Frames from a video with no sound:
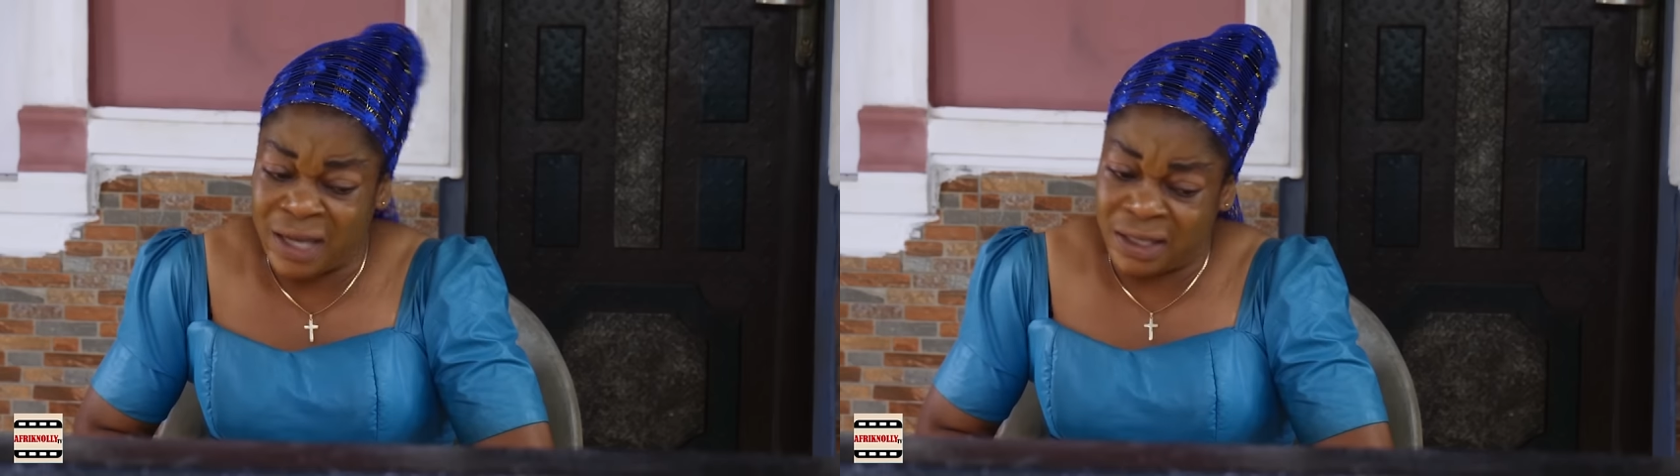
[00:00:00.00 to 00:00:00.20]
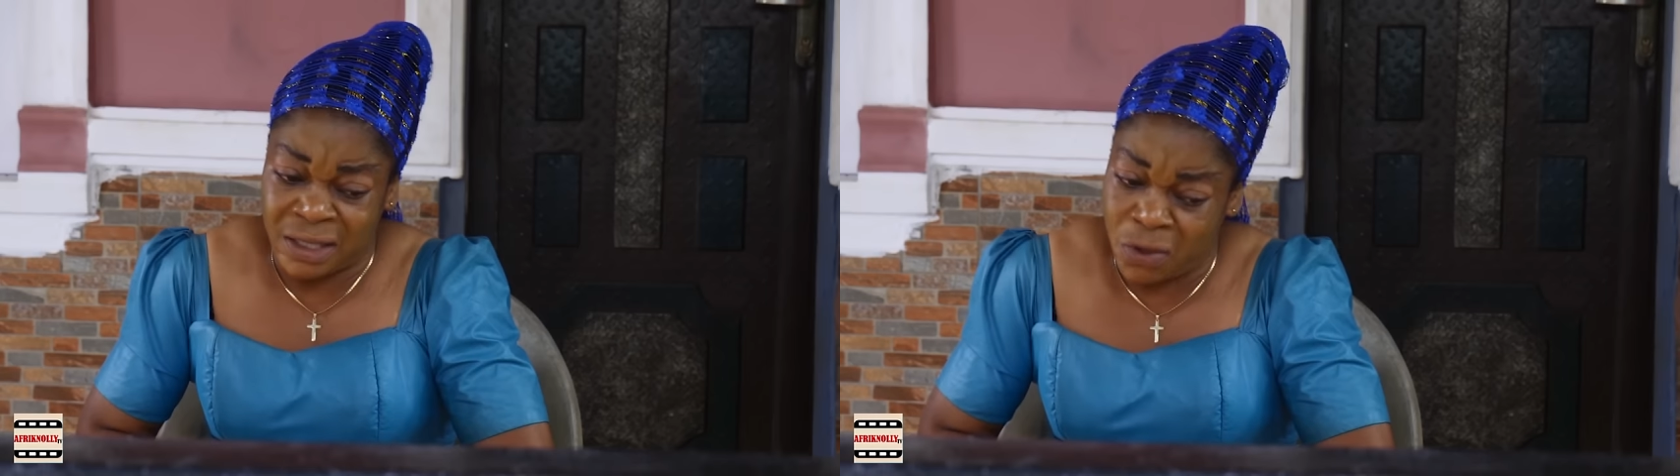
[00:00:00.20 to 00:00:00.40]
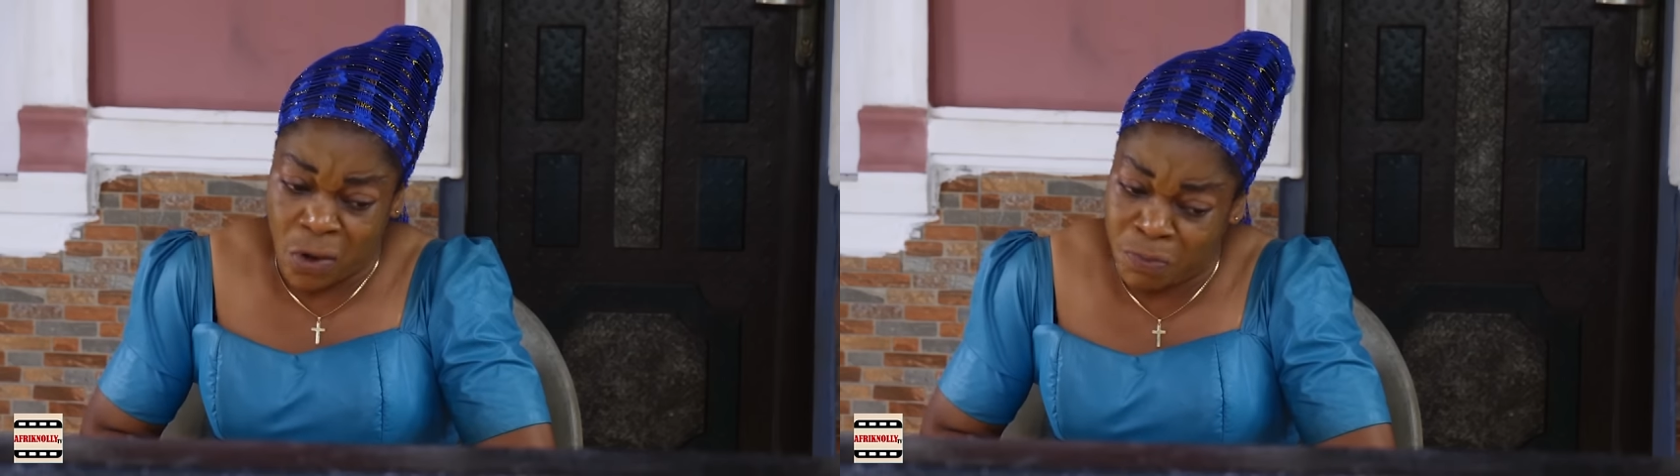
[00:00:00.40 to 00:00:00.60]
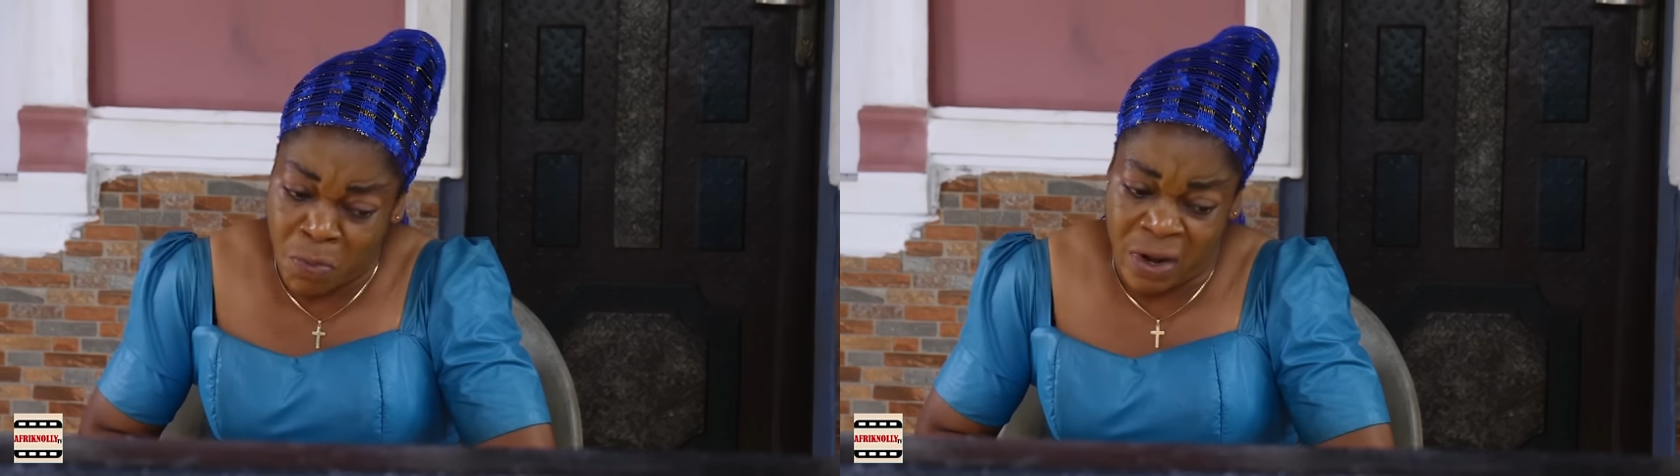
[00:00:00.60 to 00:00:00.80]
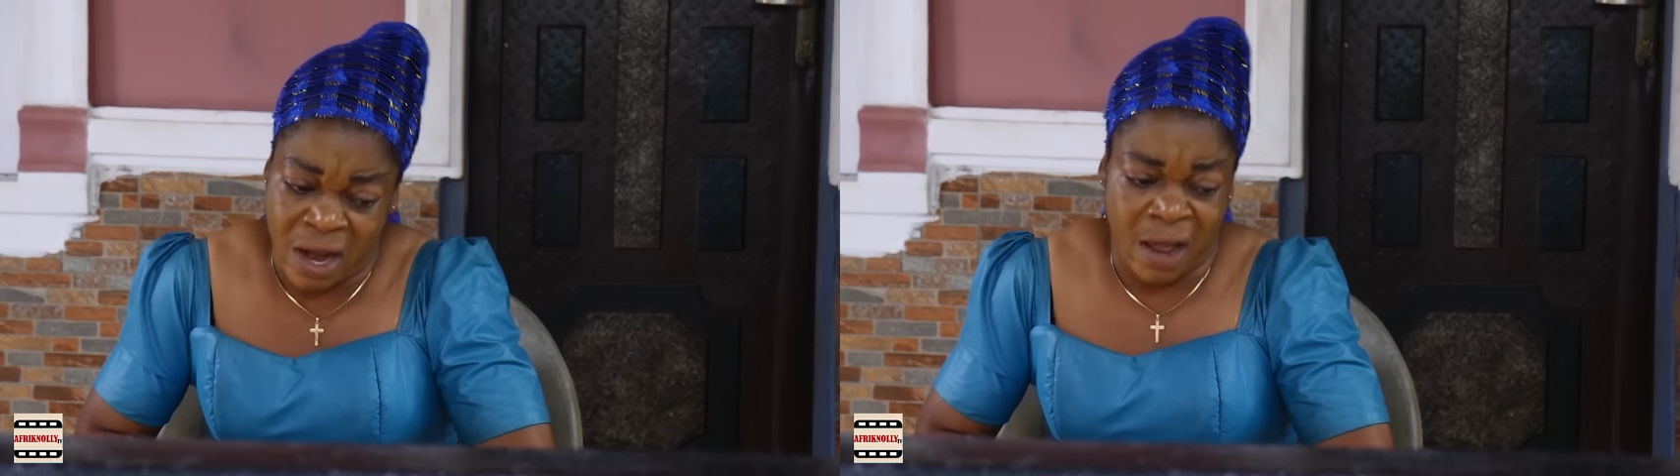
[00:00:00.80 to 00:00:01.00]
as his
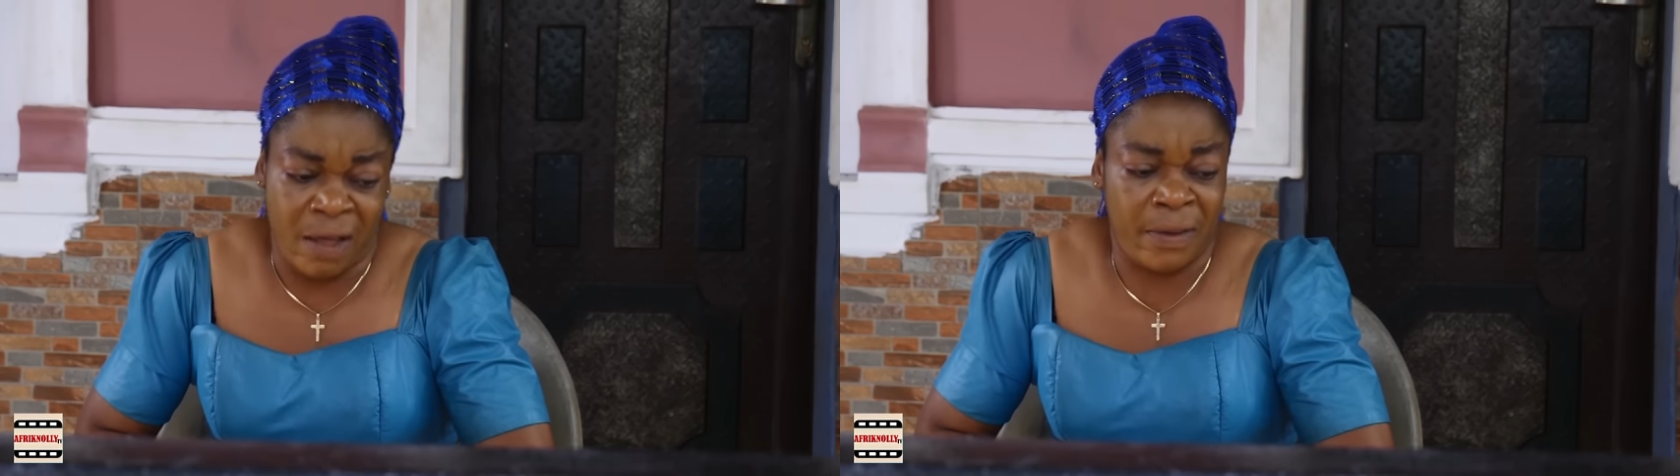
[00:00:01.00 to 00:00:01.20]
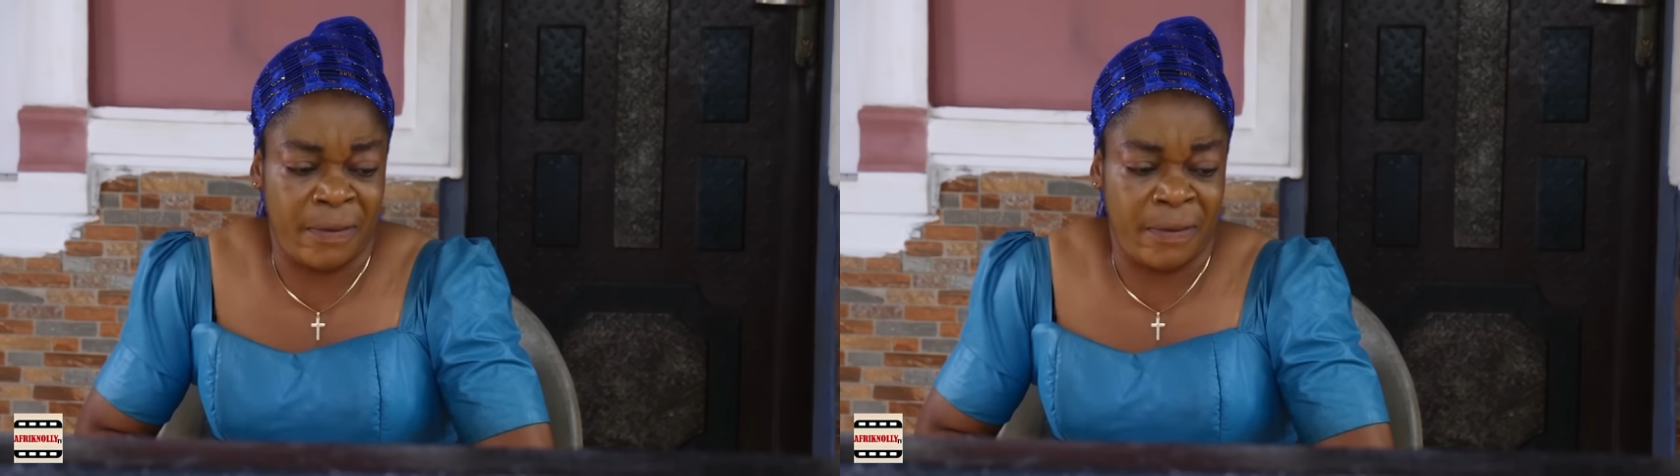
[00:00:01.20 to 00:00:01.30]
godmother.